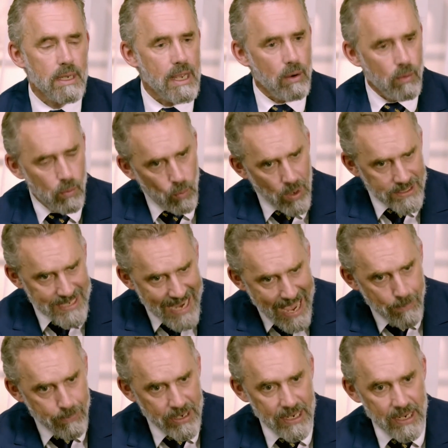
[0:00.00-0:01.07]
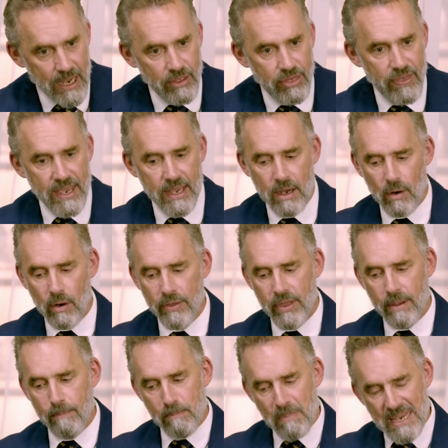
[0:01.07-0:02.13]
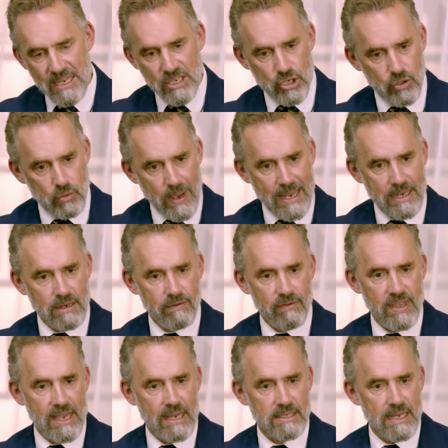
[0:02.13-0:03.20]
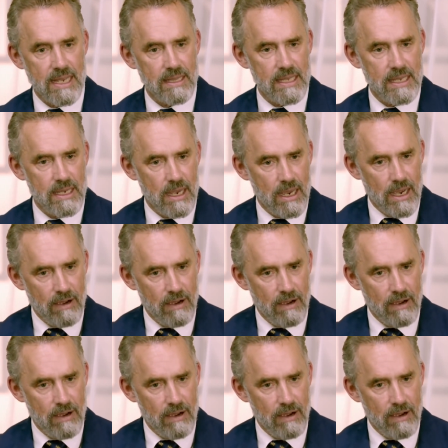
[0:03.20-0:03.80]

Now, what's happening, I think, on the Me Too end of things and the